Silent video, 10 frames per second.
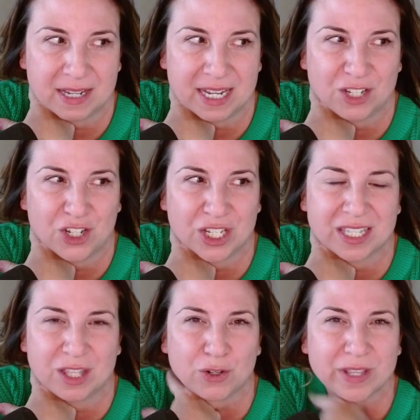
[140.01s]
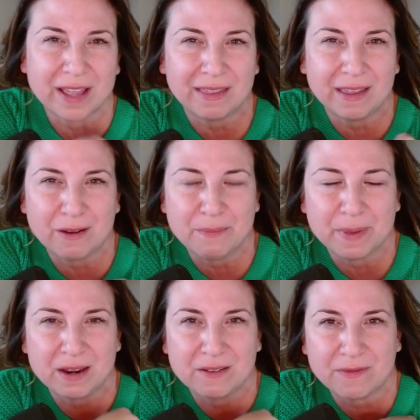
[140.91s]
It just, there's that little
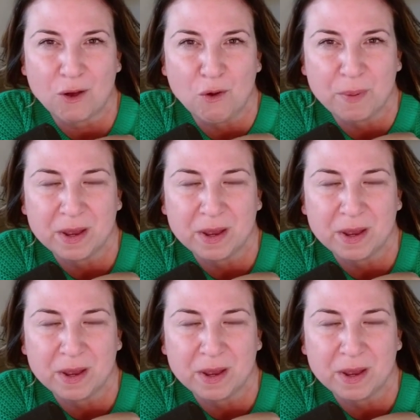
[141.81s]
bit of hope